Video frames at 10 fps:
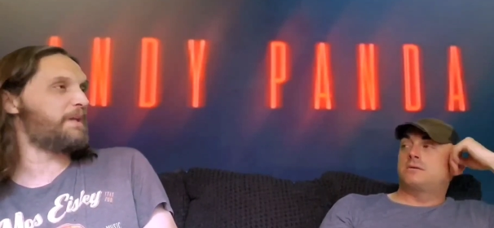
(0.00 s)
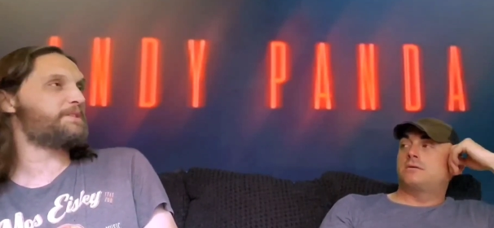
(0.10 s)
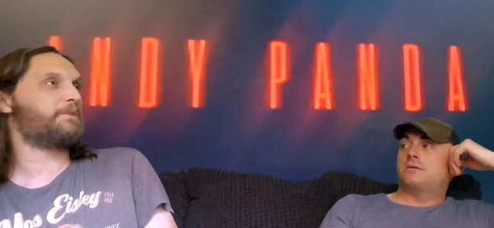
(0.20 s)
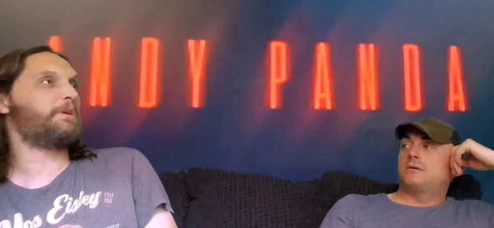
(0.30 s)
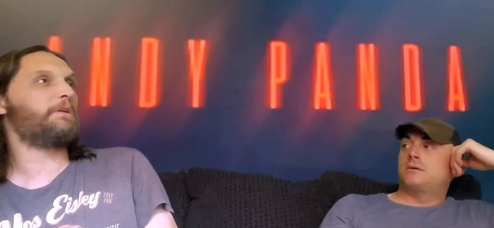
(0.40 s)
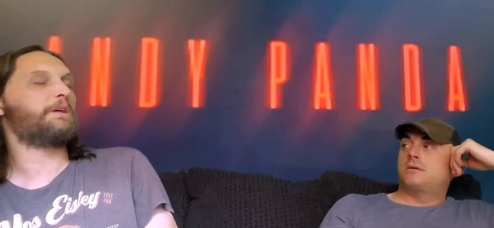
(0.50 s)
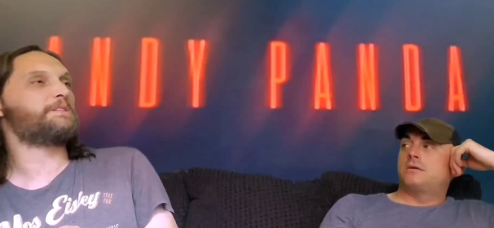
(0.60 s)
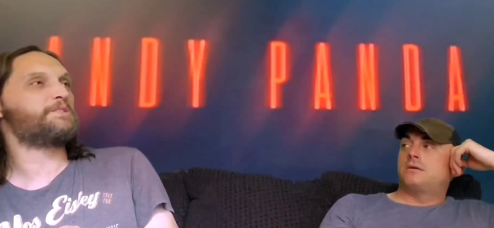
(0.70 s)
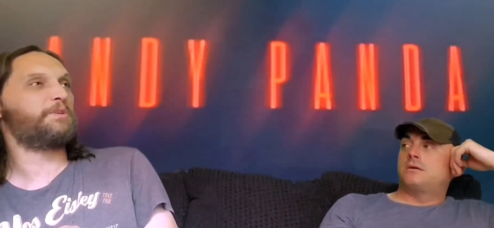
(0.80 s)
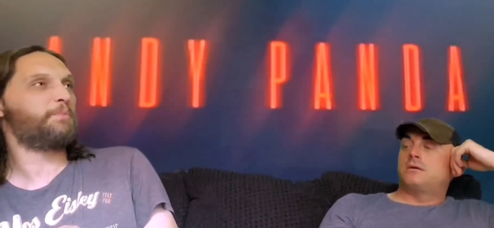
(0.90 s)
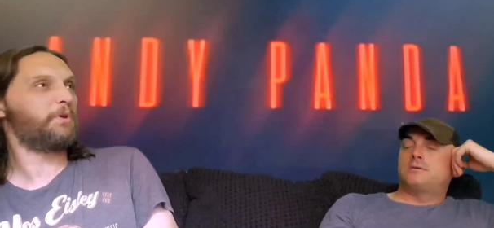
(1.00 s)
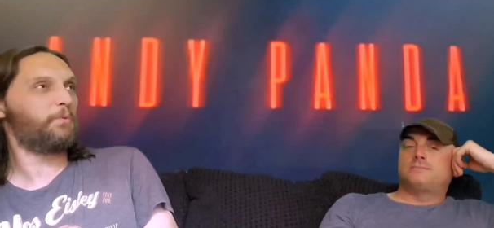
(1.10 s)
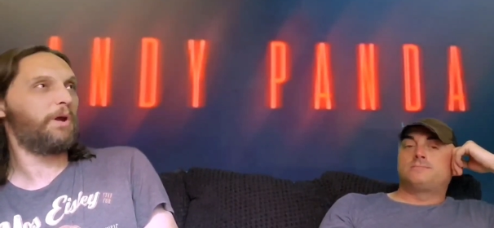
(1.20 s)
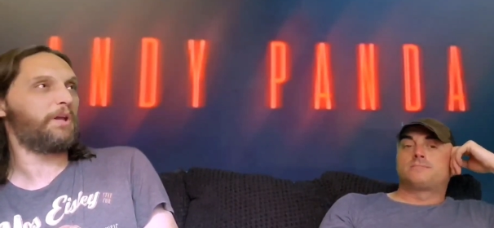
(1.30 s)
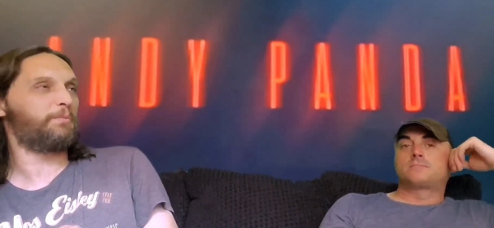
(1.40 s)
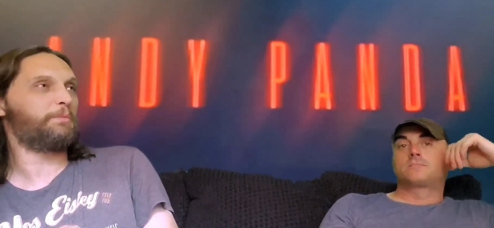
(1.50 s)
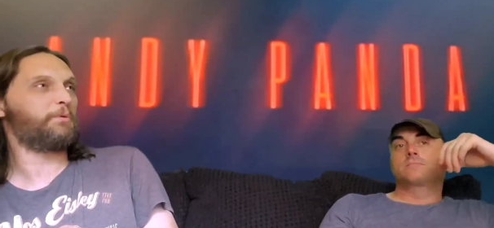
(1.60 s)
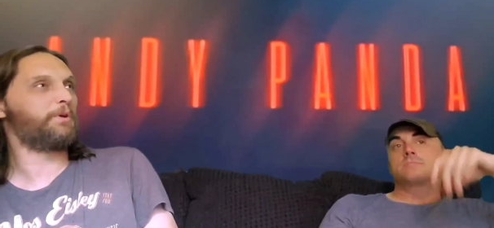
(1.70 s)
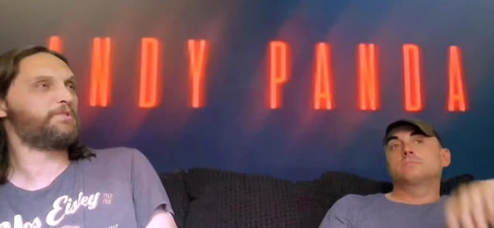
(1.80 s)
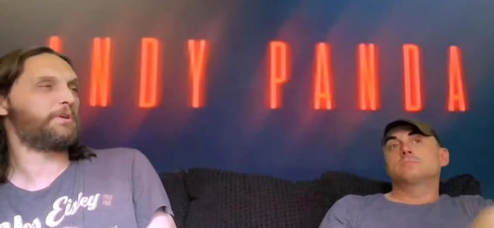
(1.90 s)
Speaker 1: And basically, like sleeping awake,
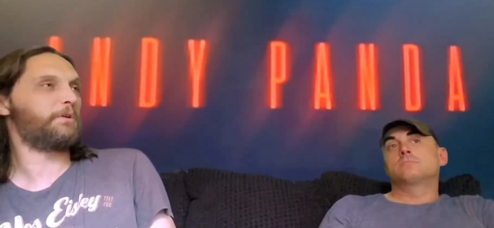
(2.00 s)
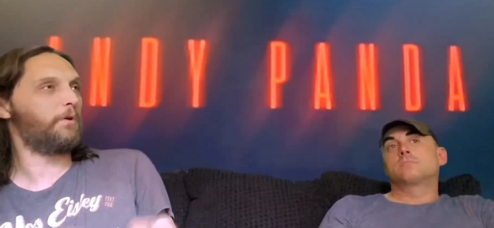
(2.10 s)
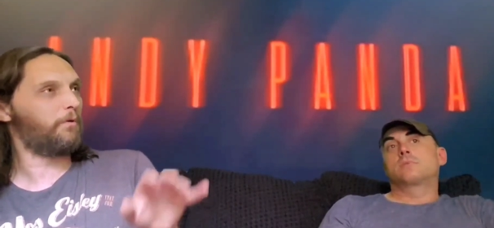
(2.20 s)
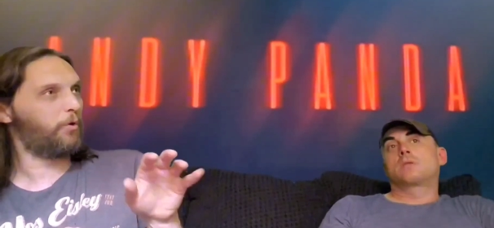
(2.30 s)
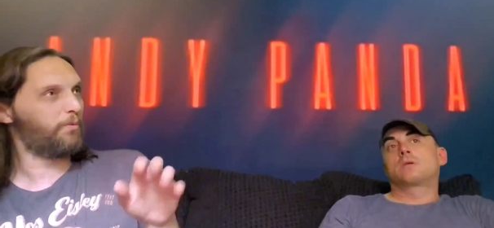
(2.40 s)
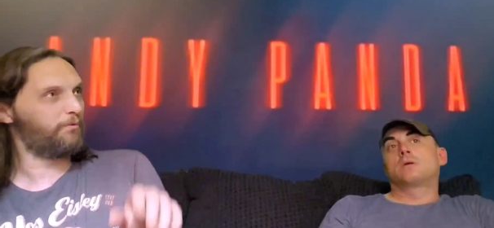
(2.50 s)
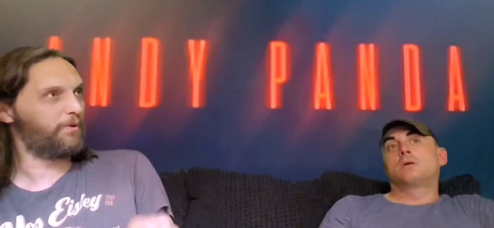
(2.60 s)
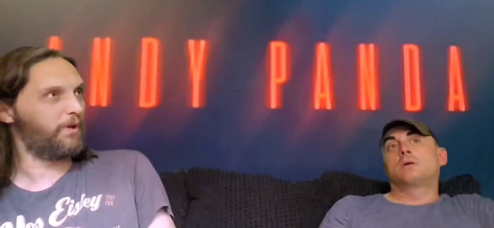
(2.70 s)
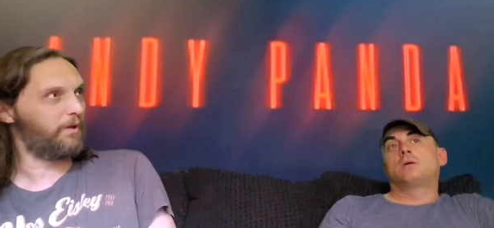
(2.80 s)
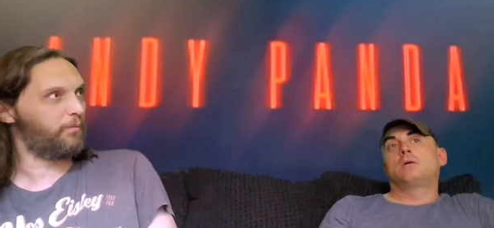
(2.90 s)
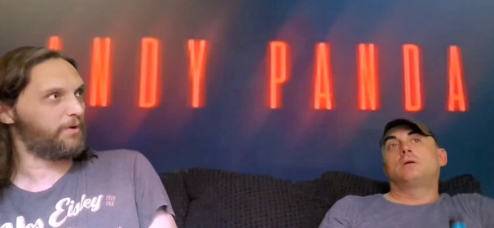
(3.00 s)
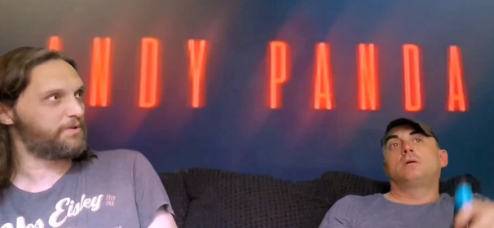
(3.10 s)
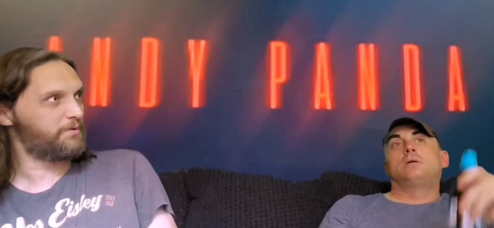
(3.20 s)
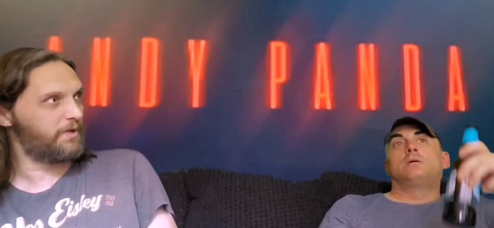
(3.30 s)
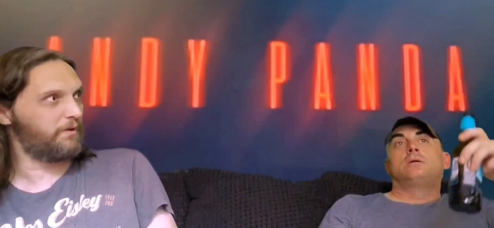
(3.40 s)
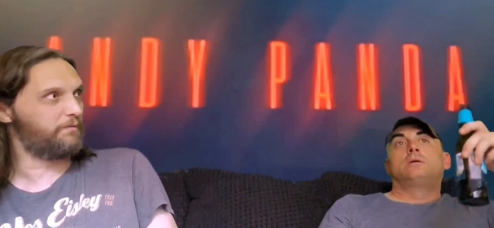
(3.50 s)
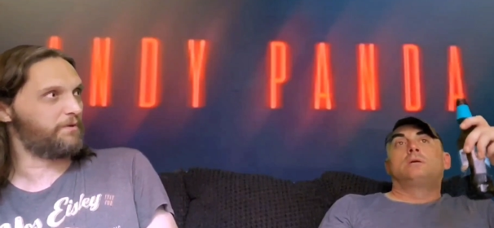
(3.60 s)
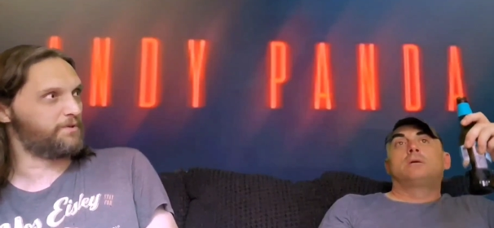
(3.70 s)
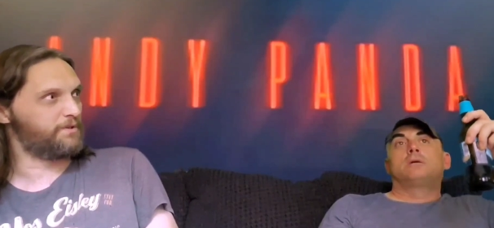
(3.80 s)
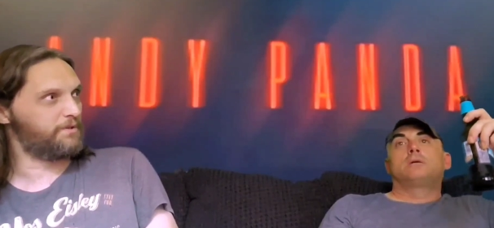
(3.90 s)
people are just going to go home every day and watch their
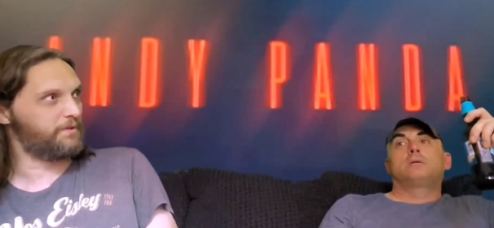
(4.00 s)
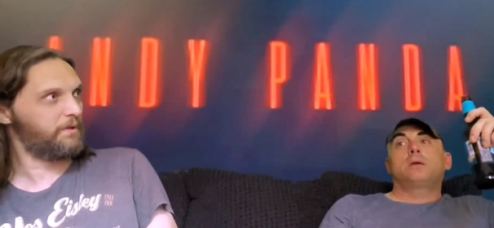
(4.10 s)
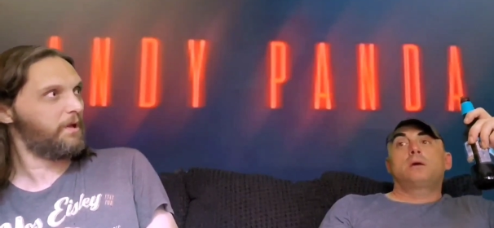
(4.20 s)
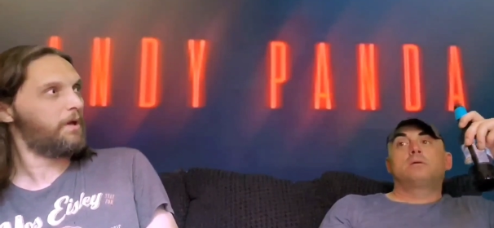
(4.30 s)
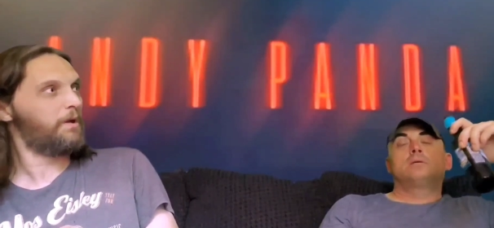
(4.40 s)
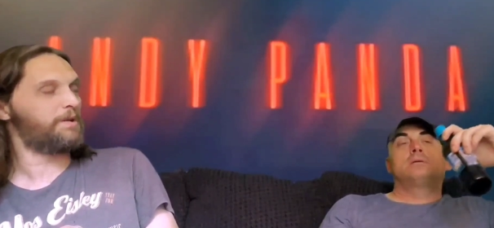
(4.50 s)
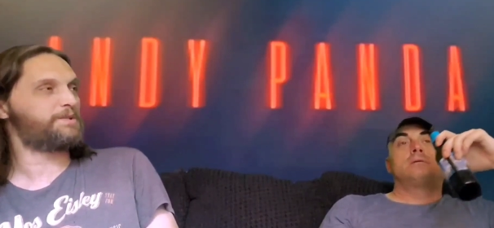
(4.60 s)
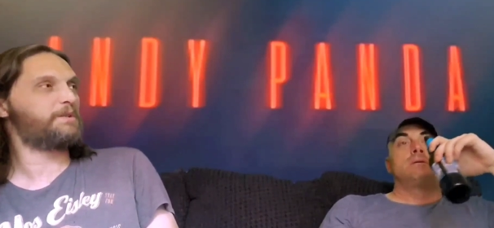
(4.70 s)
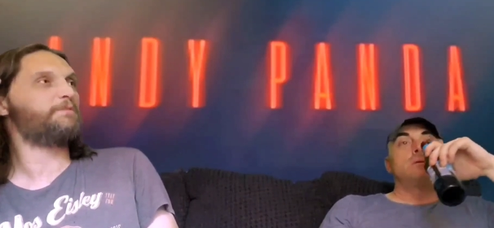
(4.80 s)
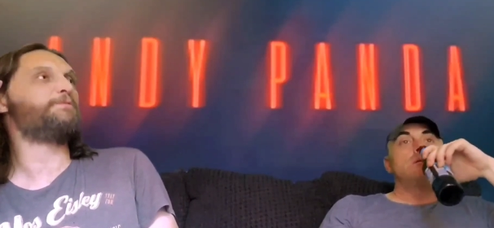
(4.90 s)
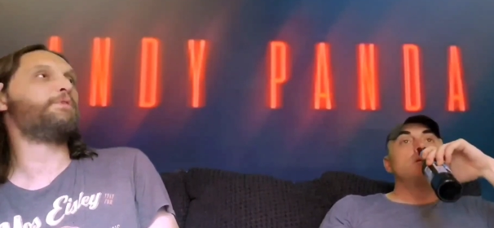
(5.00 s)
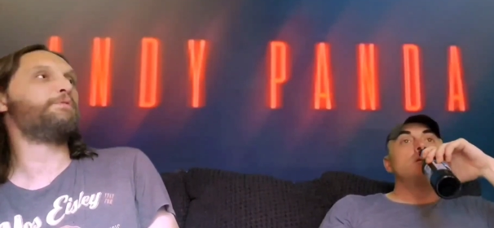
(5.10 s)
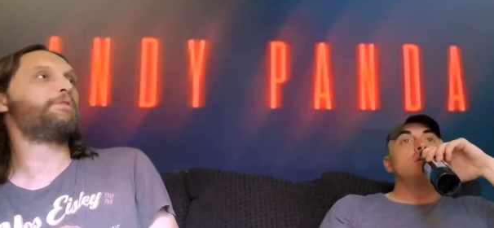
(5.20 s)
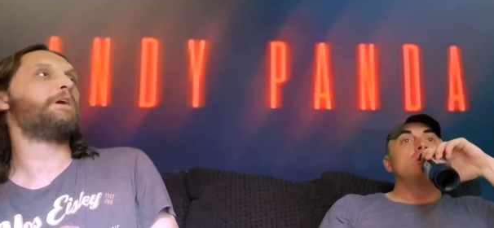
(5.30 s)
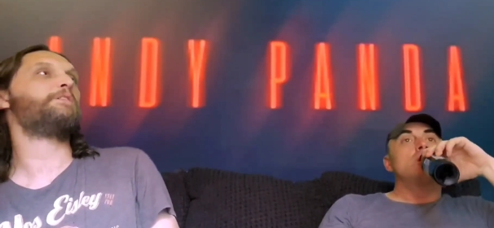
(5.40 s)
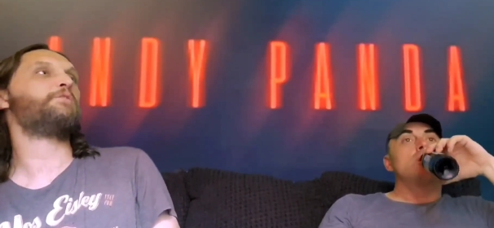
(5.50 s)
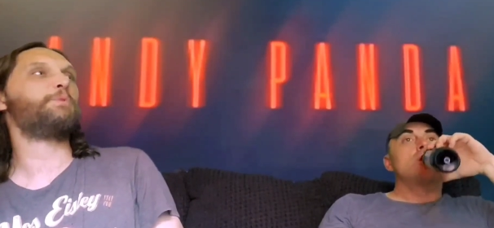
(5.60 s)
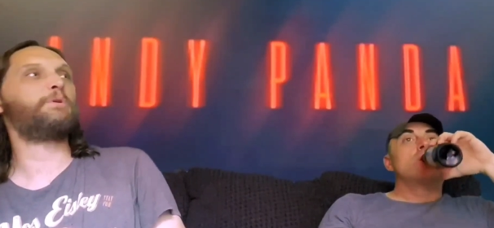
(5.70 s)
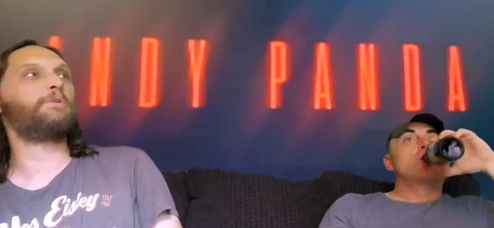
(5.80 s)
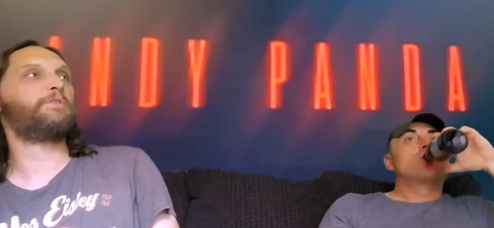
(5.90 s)
television, and yeah. instead of living that
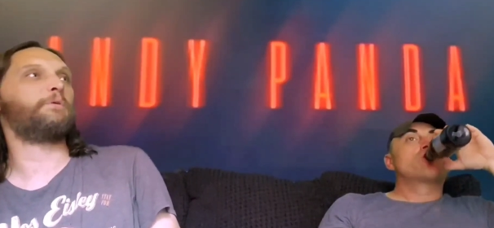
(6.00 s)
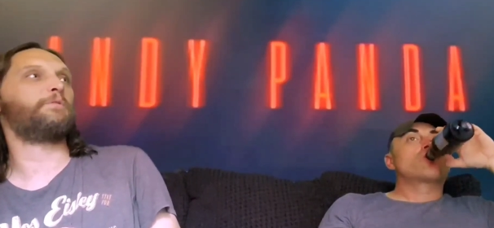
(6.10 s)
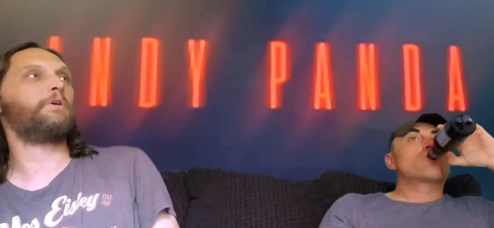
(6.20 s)
experience